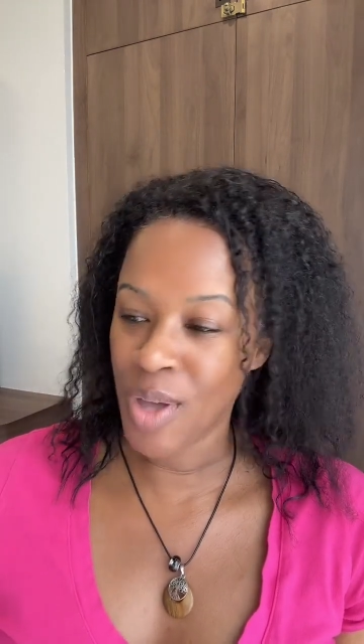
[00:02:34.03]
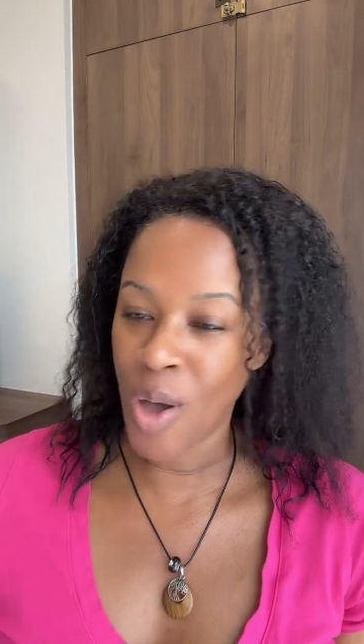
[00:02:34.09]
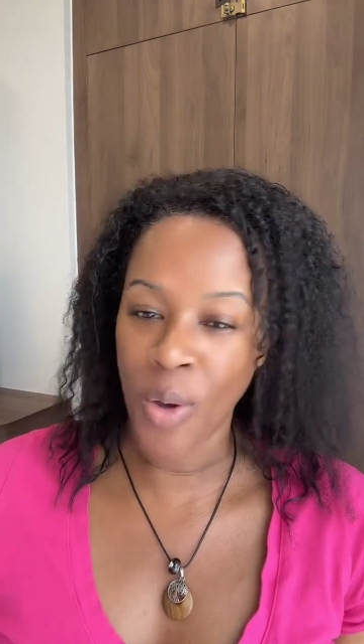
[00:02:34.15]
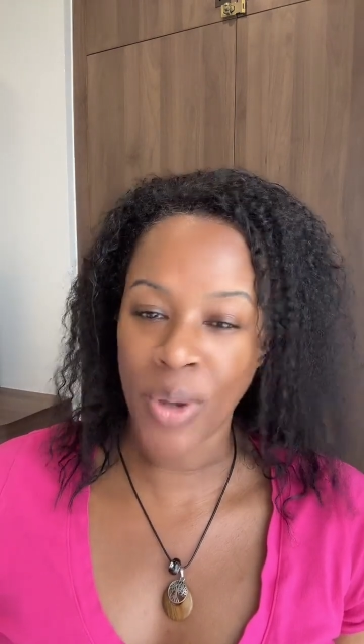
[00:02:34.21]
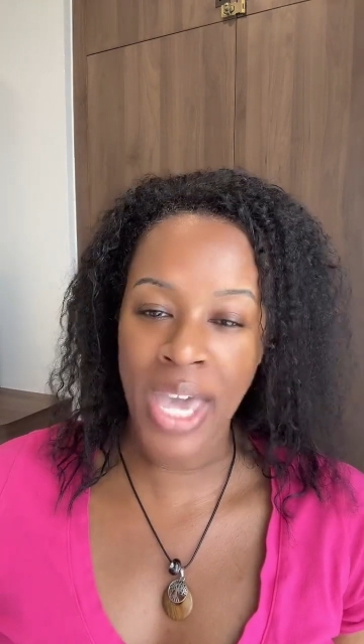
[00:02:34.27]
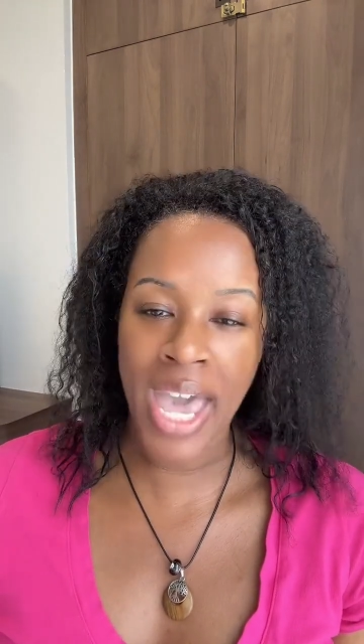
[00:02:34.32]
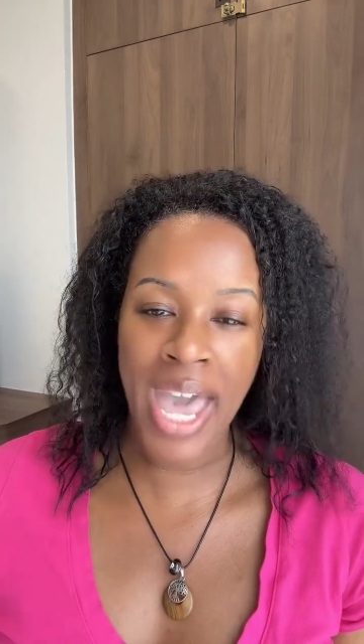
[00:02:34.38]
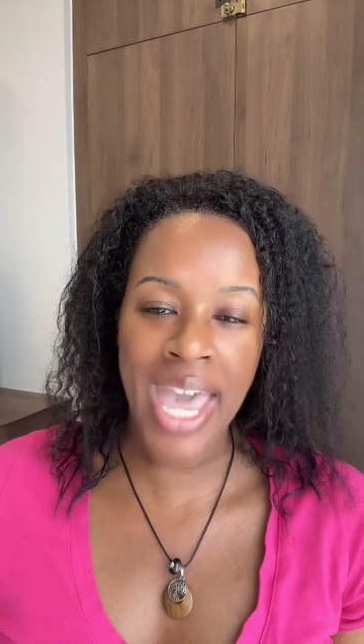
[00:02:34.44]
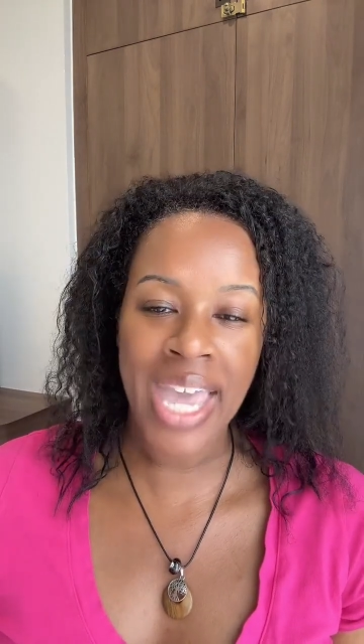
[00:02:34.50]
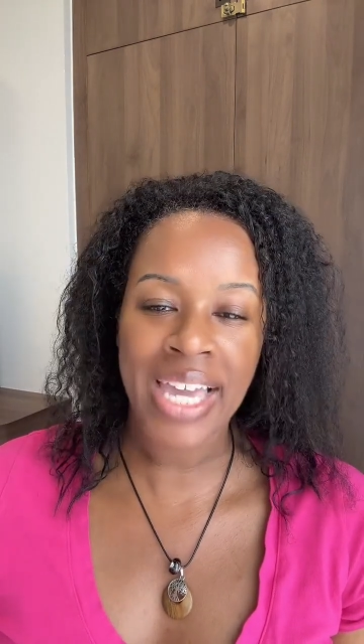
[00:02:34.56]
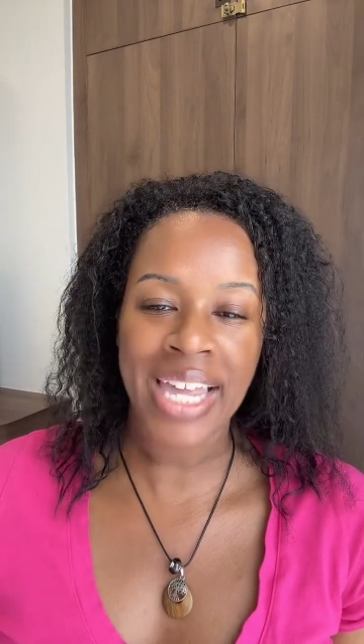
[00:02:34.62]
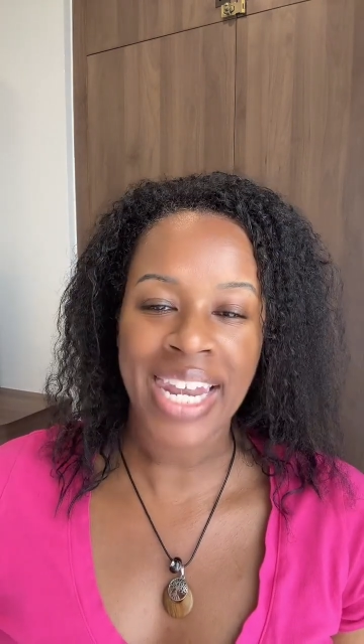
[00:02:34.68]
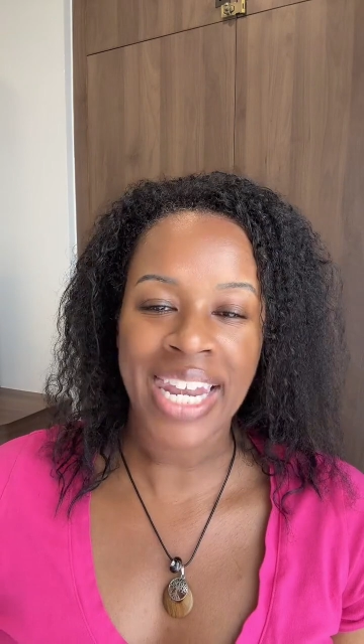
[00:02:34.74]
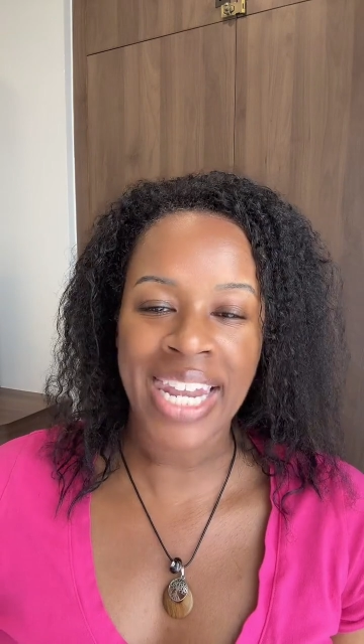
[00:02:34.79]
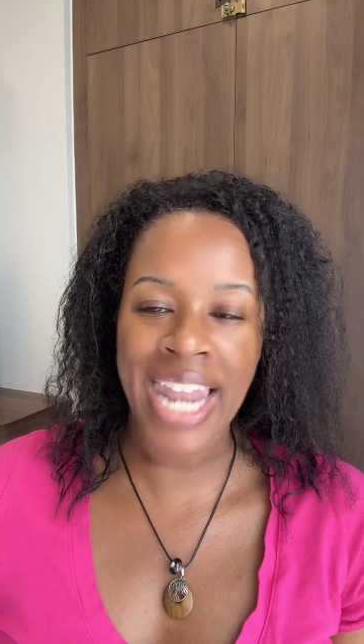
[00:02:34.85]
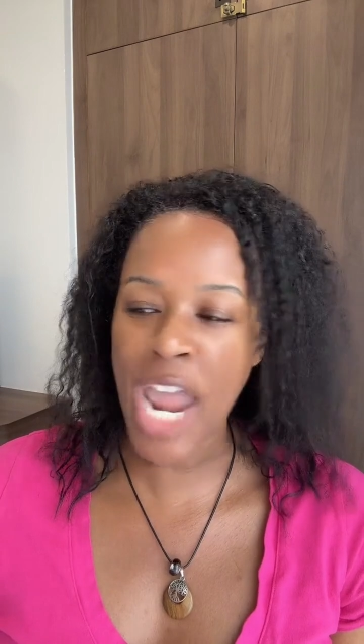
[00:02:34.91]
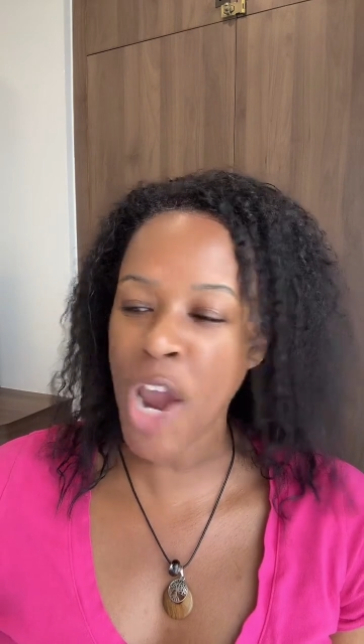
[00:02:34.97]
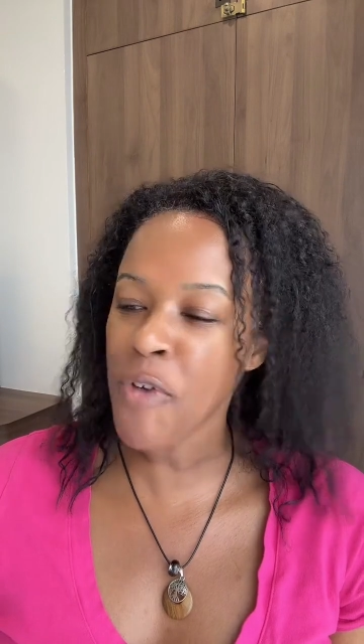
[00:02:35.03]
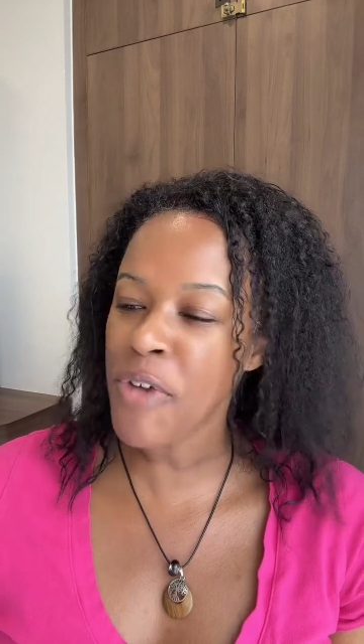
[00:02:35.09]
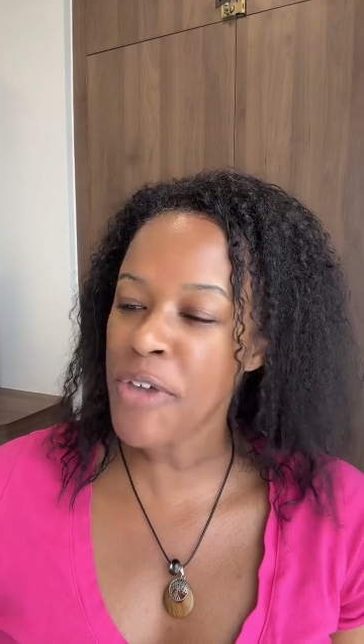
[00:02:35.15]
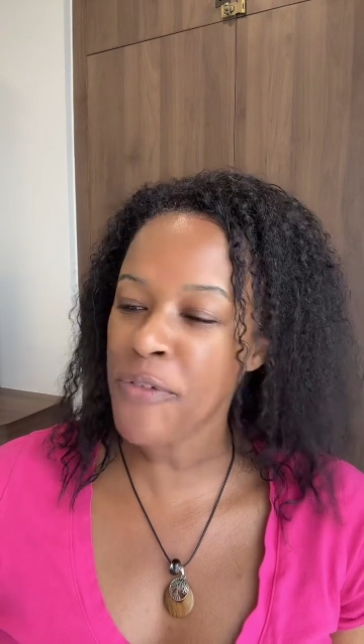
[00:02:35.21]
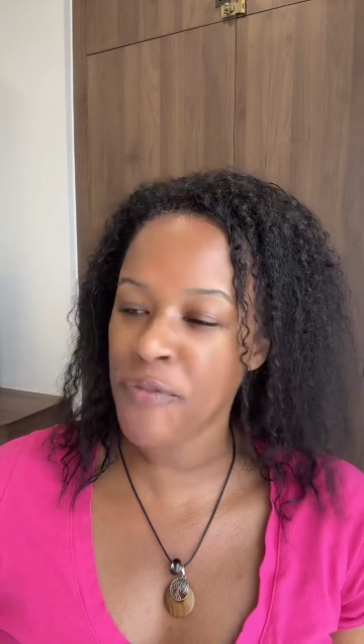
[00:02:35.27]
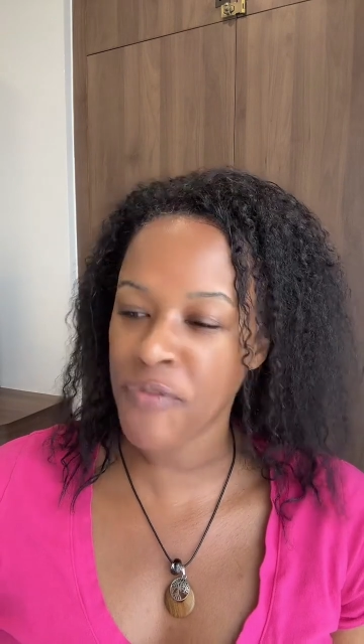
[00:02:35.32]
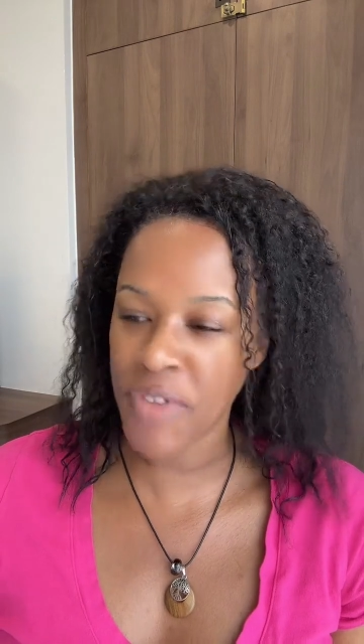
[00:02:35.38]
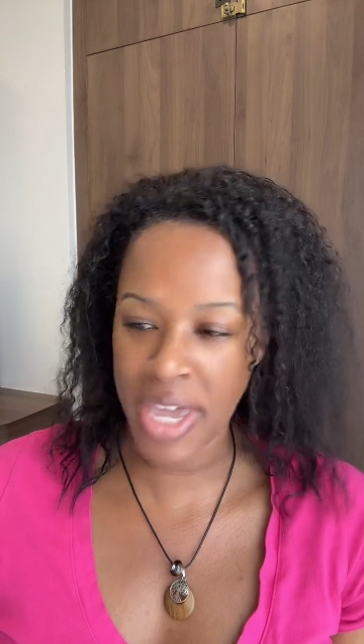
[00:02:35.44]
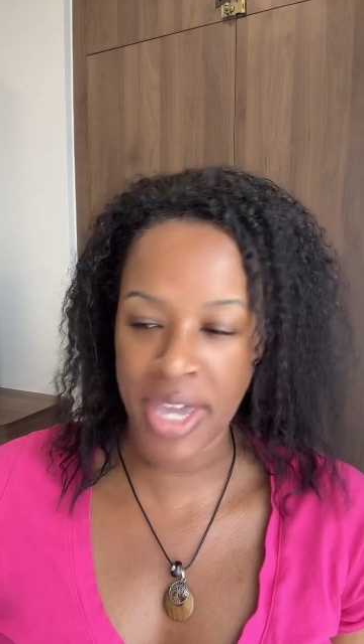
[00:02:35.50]
Okay, Larry
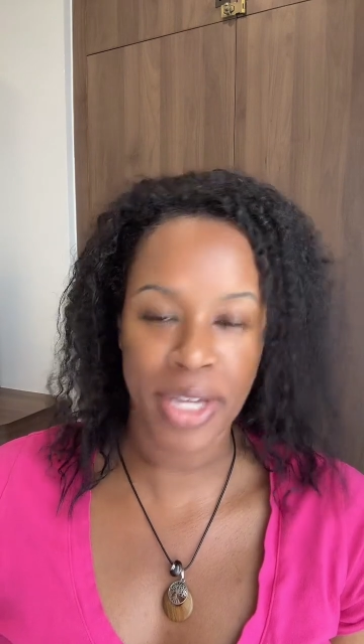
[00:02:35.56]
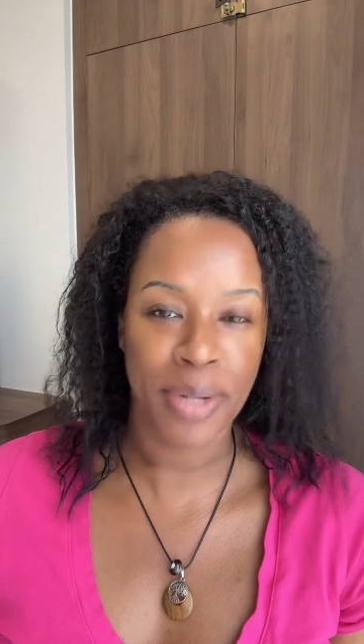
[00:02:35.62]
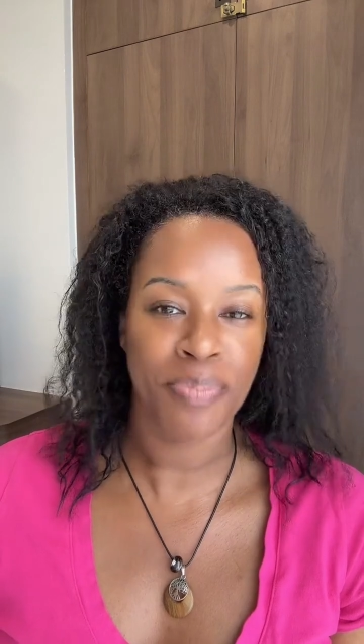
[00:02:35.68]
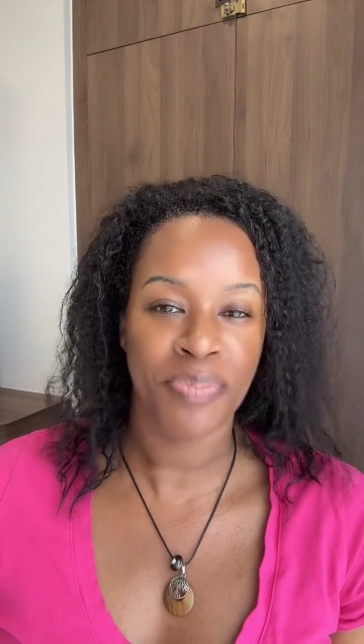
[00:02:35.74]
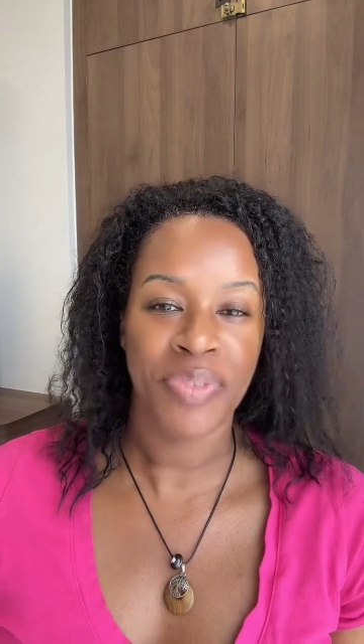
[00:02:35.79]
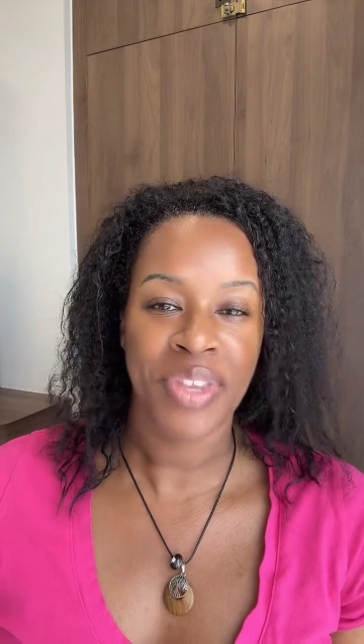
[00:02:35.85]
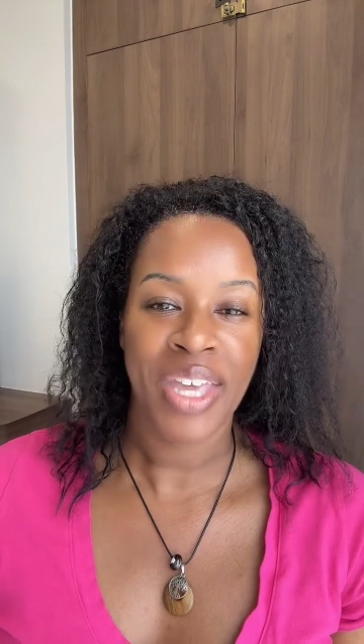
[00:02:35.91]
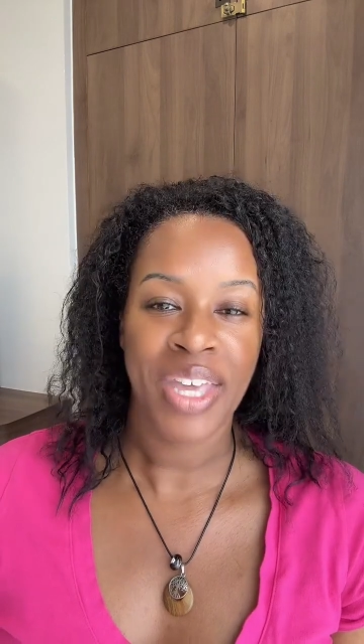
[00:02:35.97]
Fink.